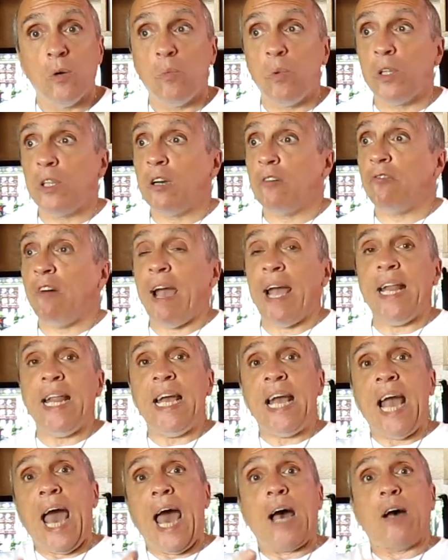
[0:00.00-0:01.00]
Well, the
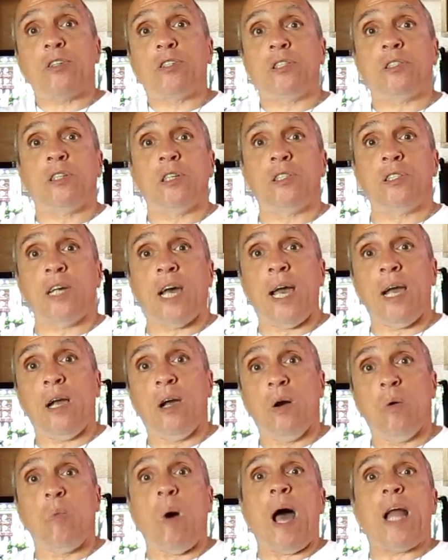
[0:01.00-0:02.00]
rating houses are
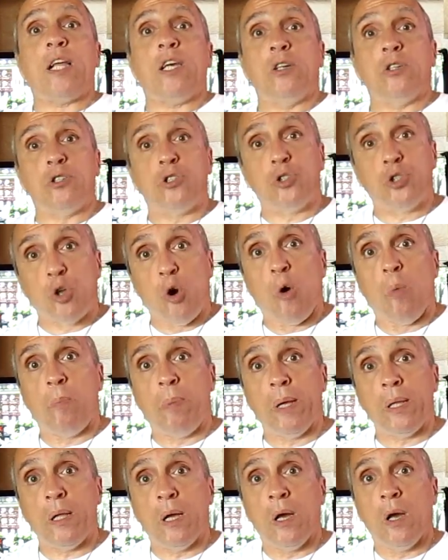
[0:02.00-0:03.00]
saying, what, are you
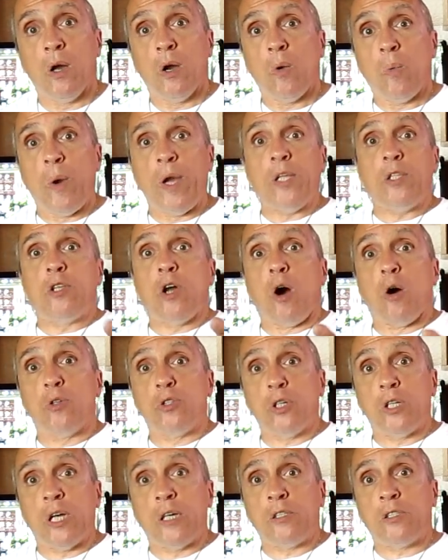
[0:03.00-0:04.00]
stupid? We
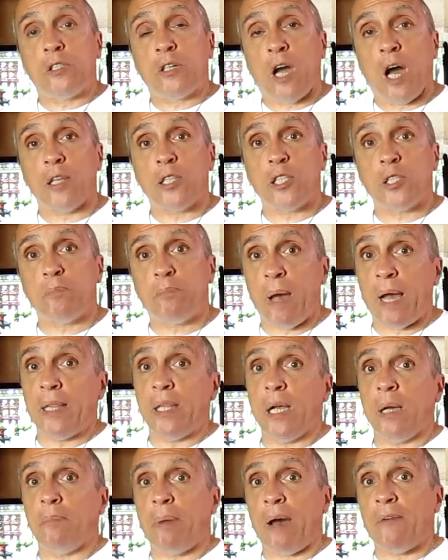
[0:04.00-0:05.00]
told you to cut
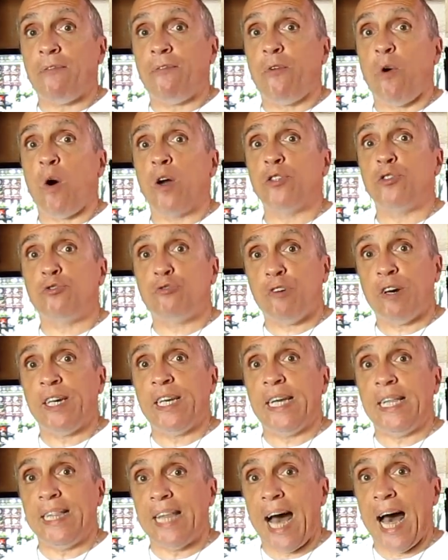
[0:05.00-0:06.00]
spending by $4
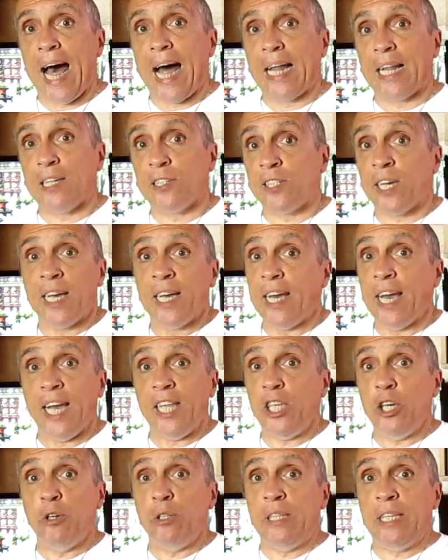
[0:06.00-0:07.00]
trillion,
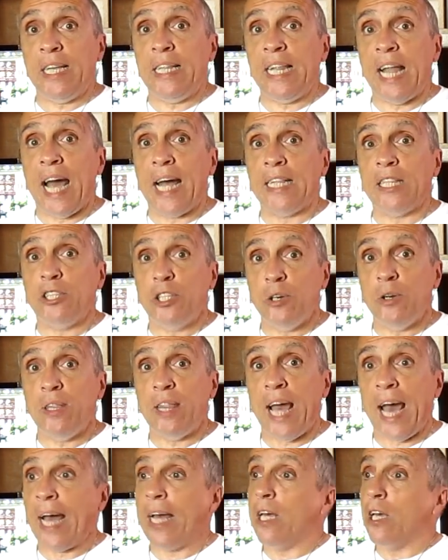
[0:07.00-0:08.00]
and you did not do
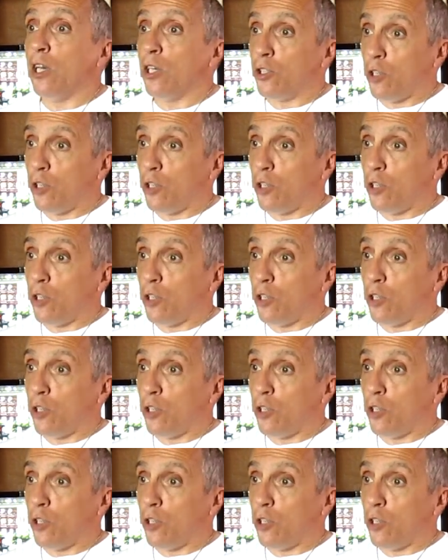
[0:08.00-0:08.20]
that.